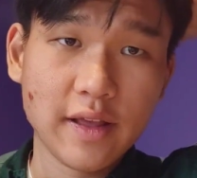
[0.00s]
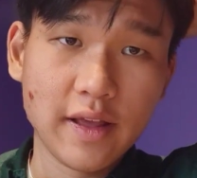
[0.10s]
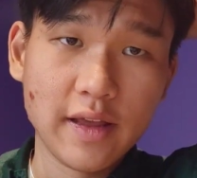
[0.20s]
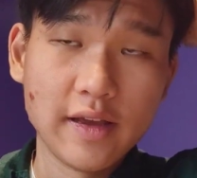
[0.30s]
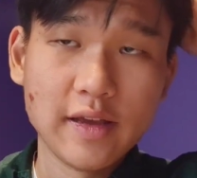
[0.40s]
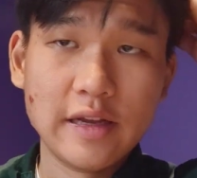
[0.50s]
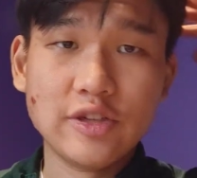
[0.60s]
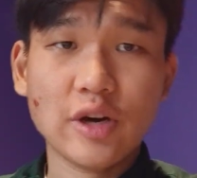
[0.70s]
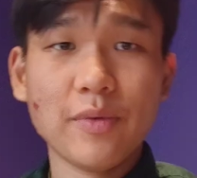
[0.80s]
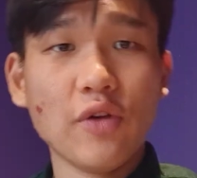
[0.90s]
they
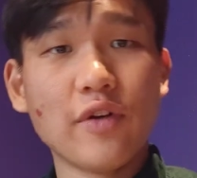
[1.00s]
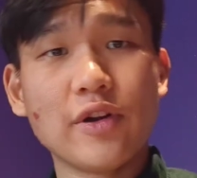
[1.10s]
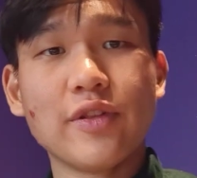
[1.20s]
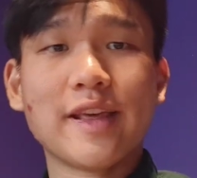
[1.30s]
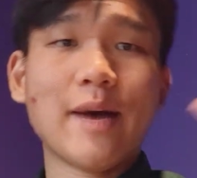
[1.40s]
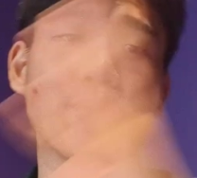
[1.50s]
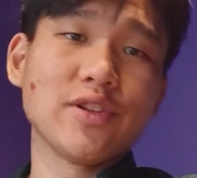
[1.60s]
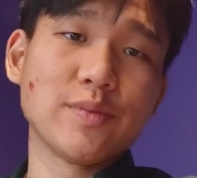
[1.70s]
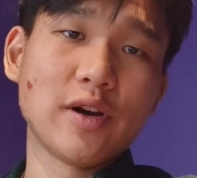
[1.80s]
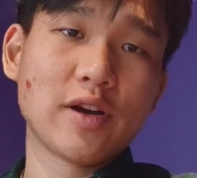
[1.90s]
jump over to the
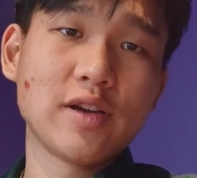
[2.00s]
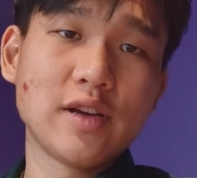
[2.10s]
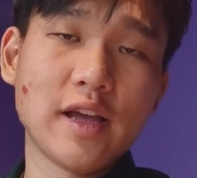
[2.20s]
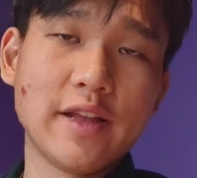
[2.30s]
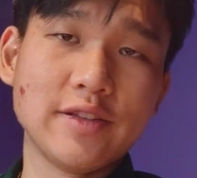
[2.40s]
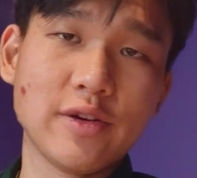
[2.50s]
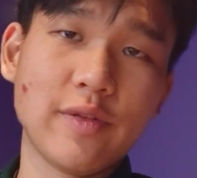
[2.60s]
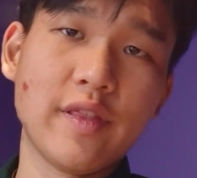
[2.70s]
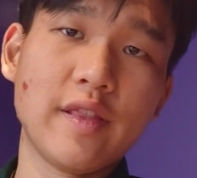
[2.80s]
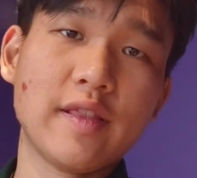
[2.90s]
capitalist bloc, and
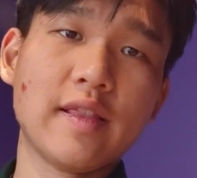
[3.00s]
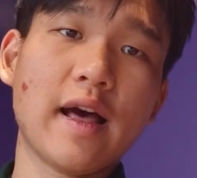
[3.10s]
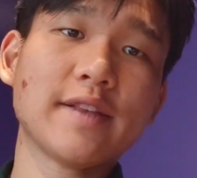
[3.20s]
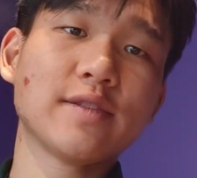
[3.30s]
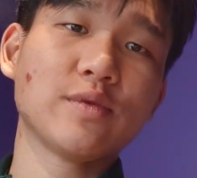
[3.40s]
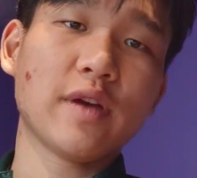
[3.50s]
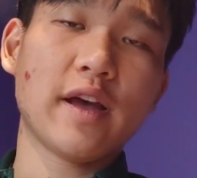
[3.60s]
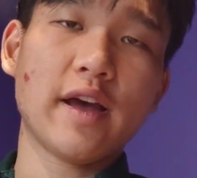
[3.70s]
so that's